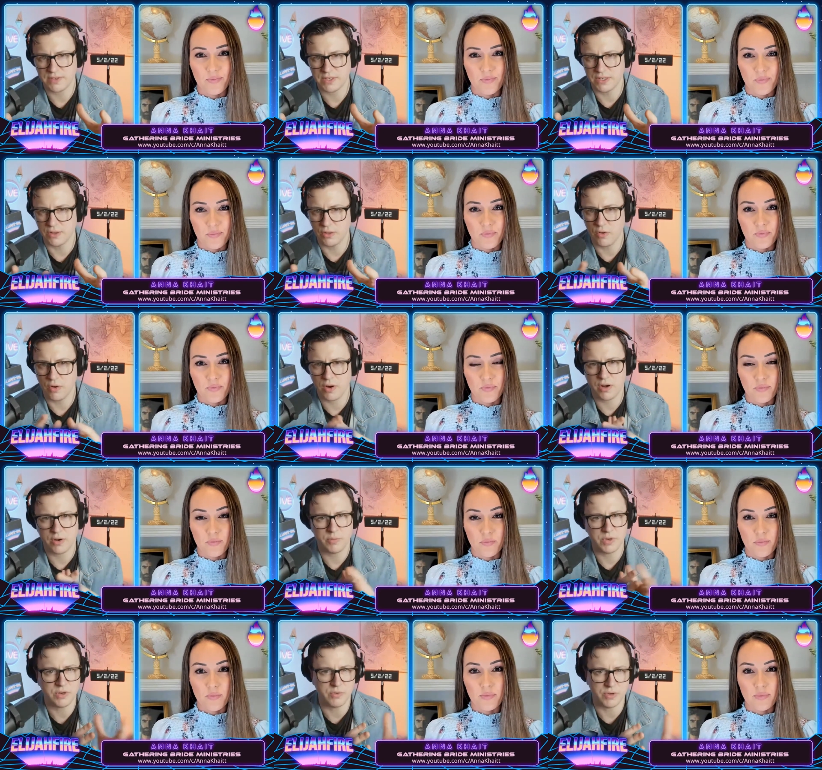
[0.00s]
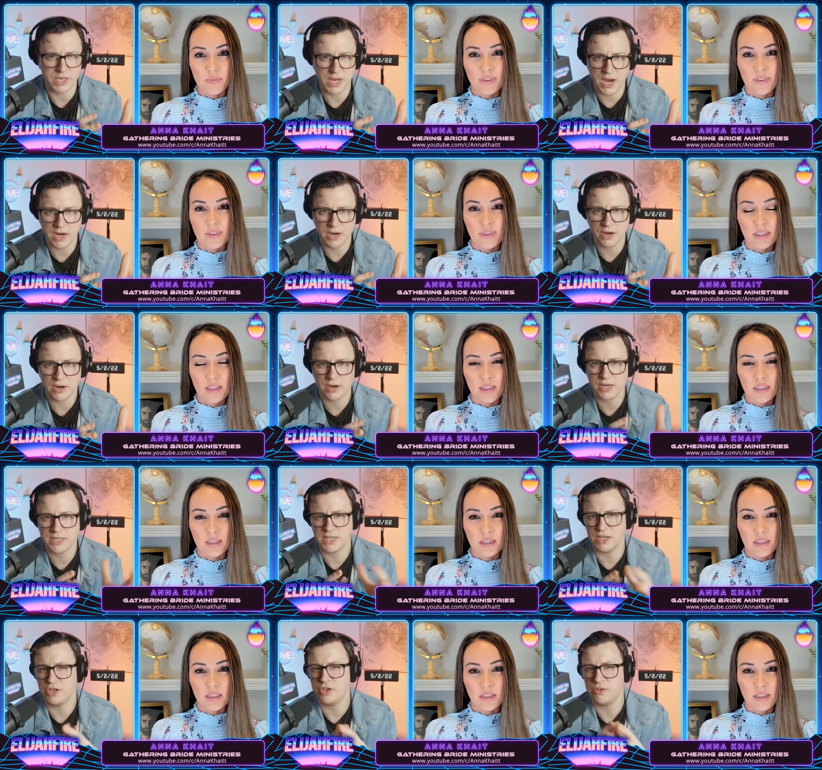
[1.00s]
Speaker 1: to the Lord and when you were younger? Because
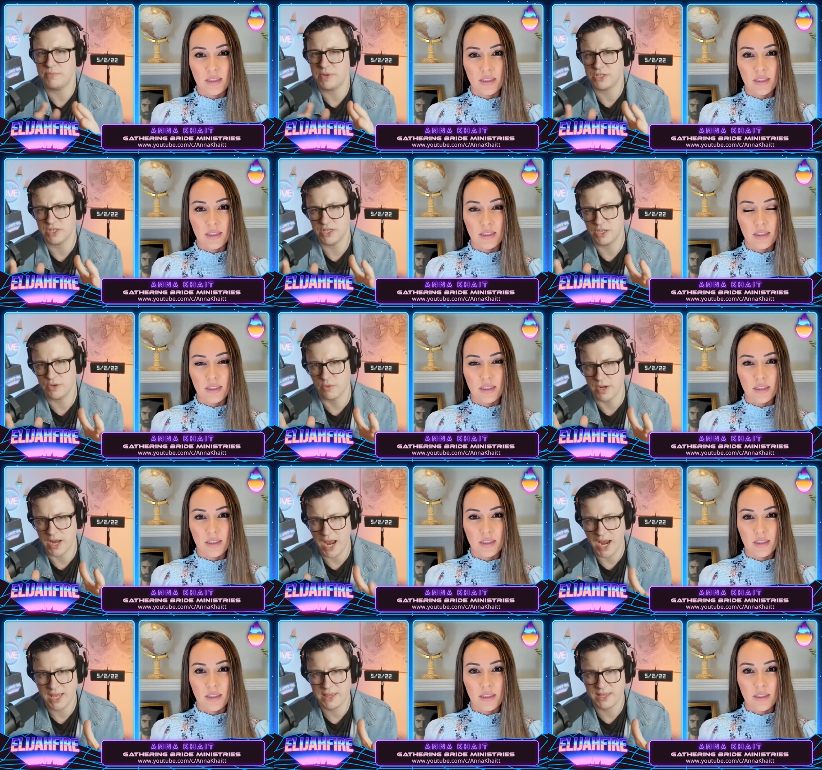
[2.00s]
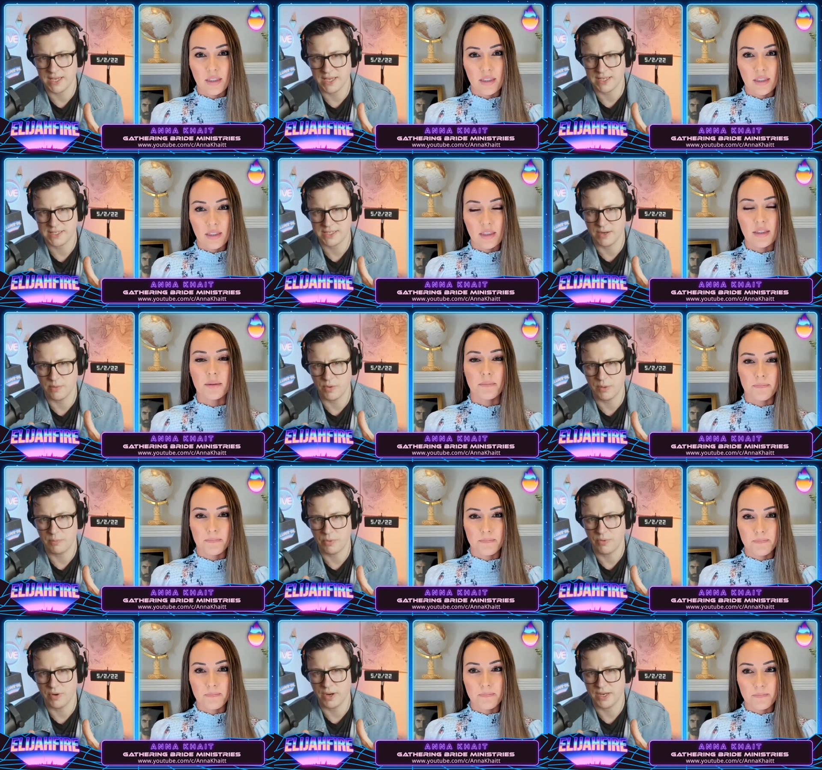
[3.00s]
I know you'd mentioned that you were an atheist at one
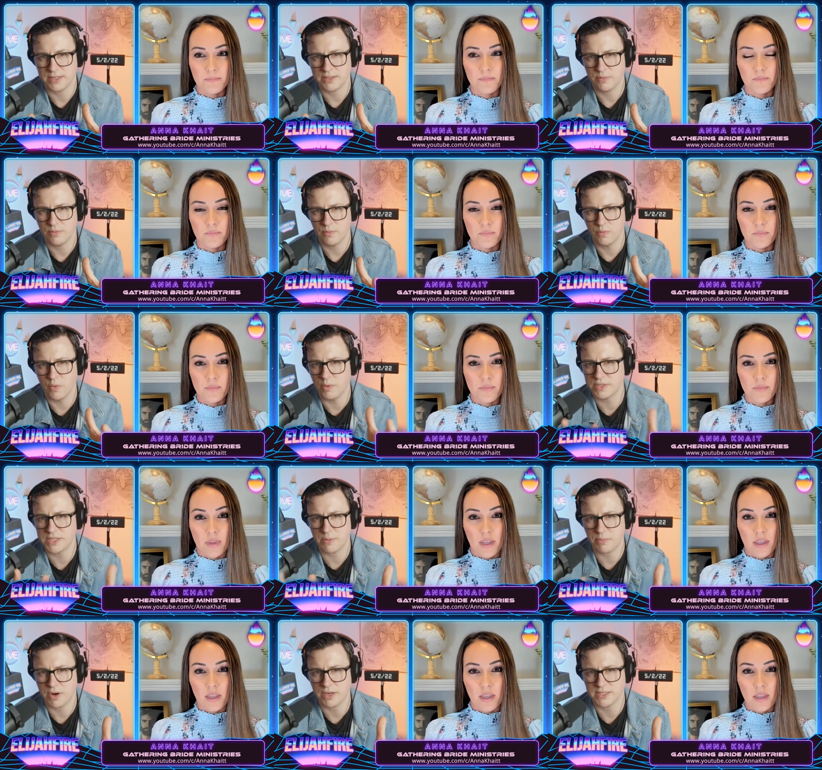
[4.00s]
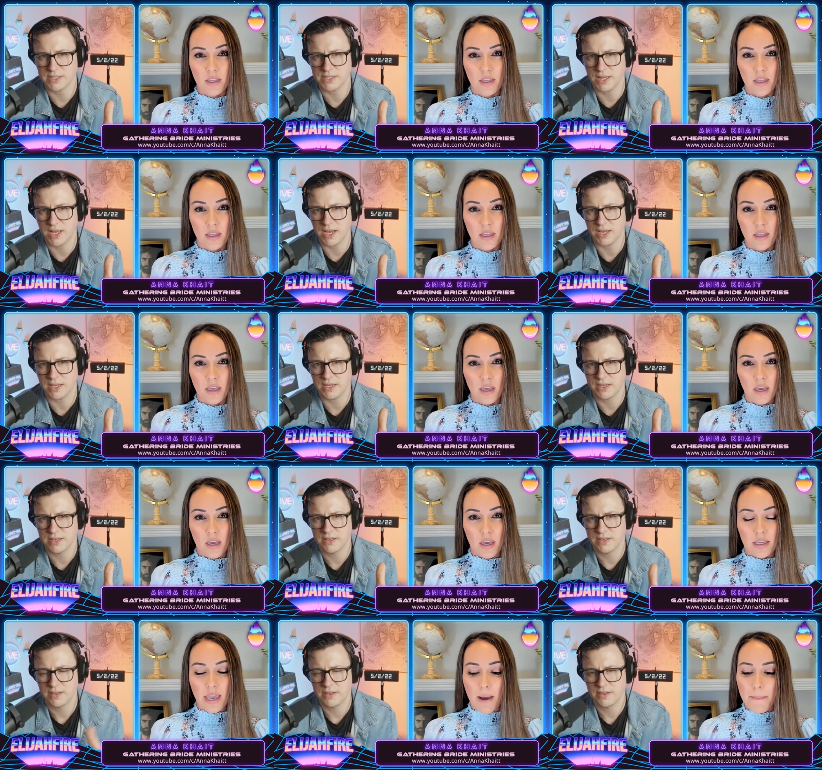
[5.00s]
point. Mm-hmm. What was that process like?
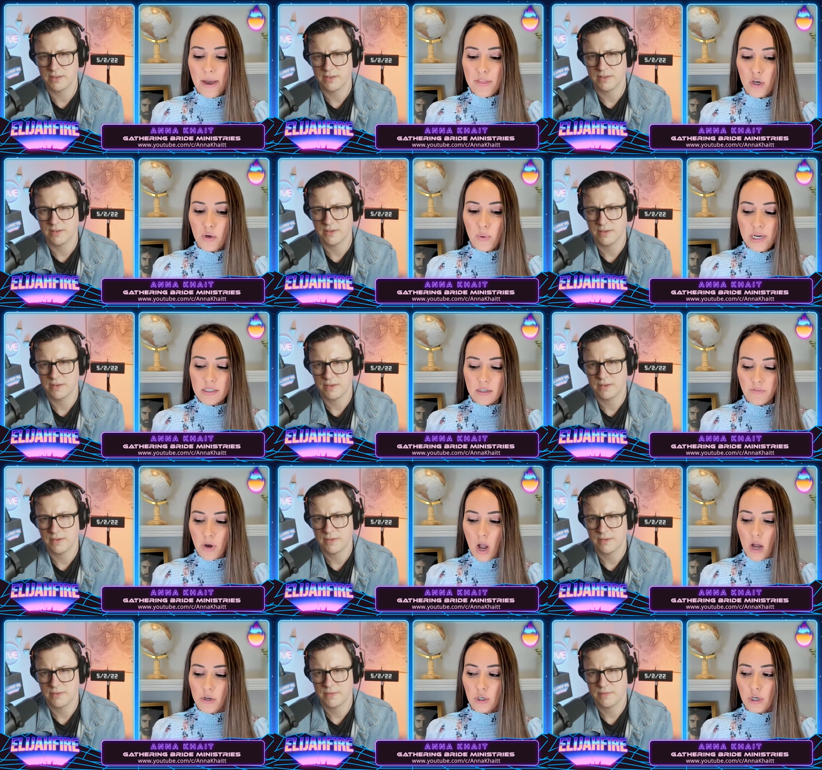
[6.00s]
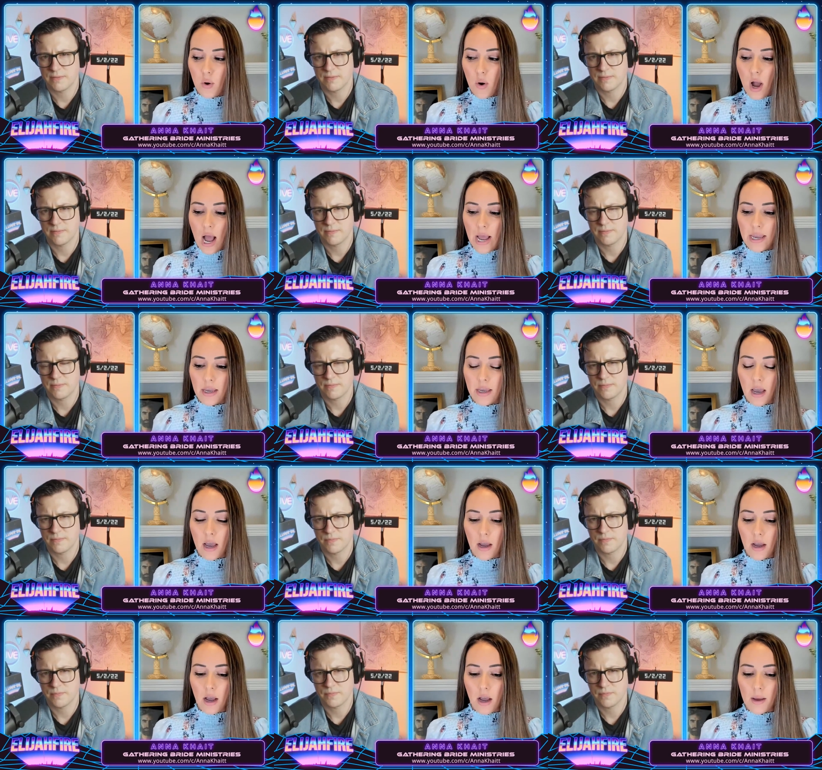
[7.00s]
Speaker 2: Yeah, by the grace of God, you know, I
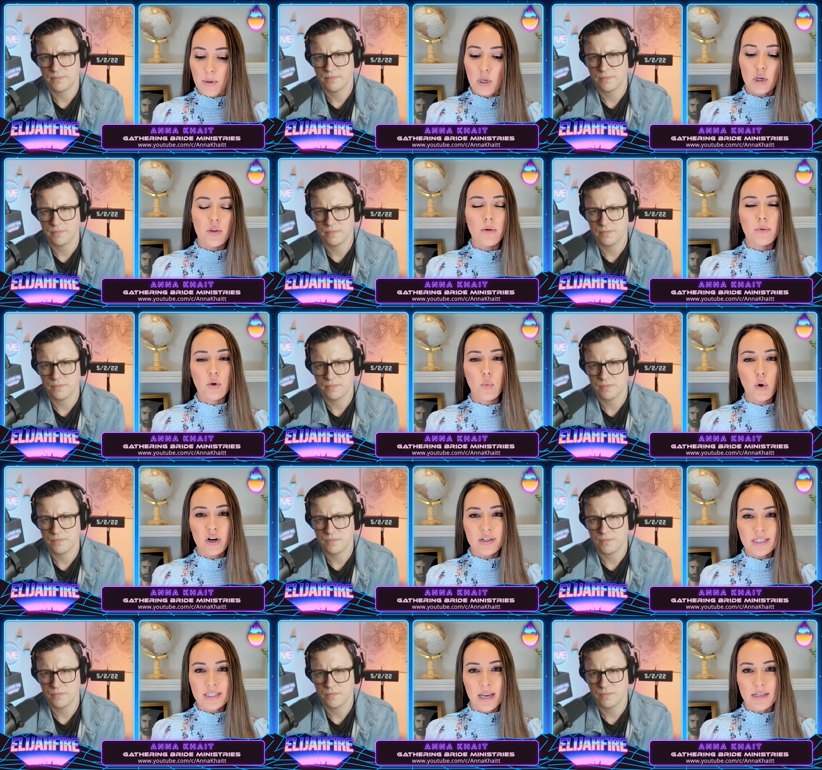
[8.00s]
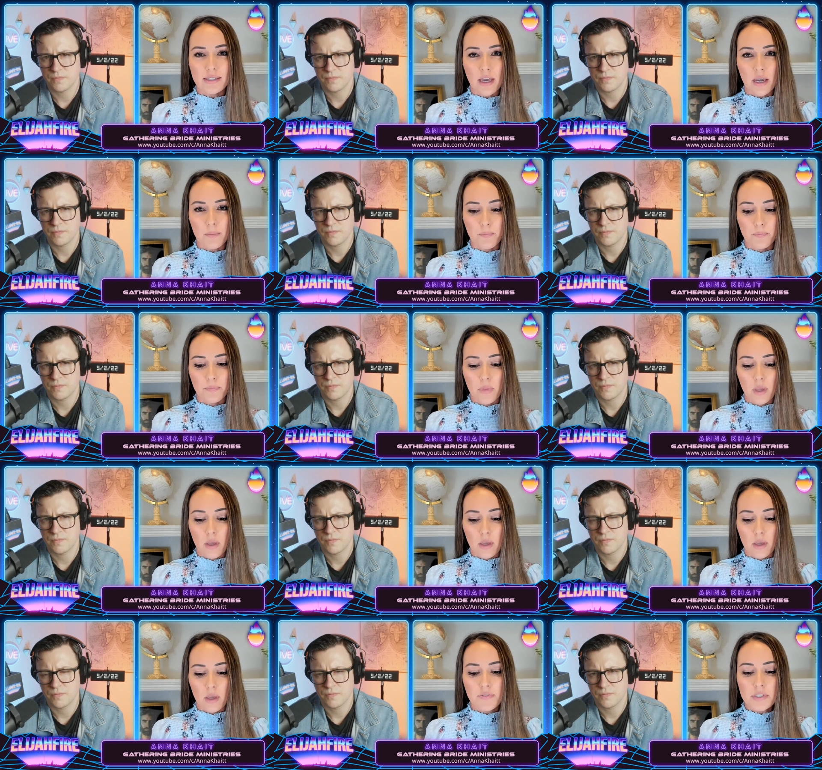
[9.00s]
uh, you know, the, the word says that
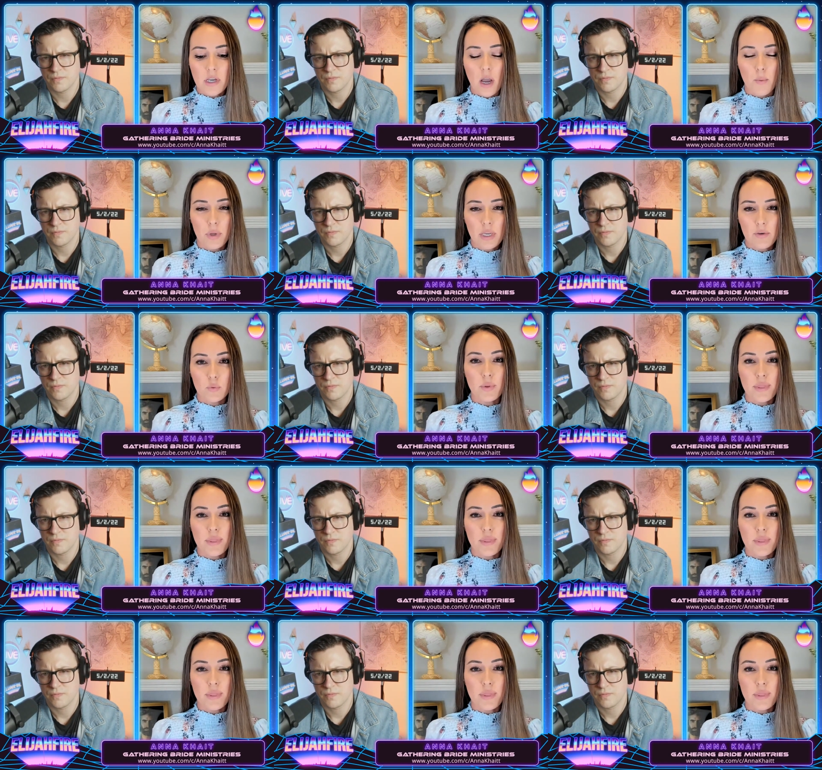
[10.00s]
gifts come even